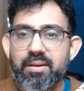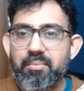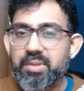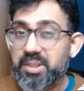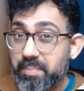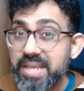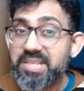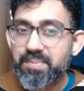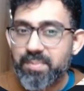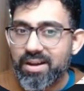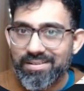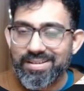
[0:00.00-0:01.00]
But the best
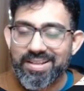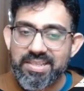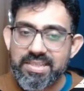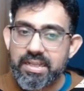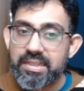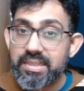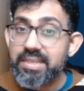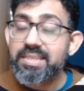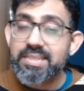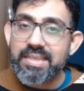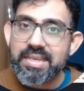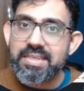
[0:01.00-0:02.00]
part is that
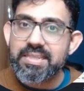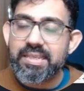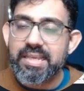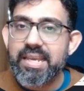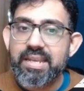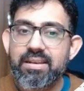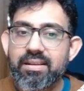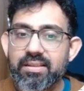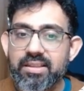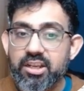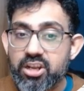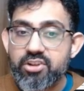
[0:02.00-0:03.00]
this is in
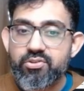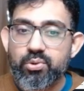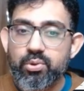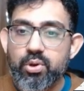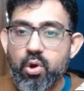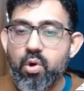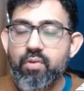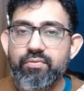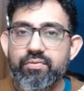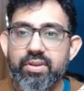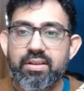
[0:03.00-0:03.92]
the control of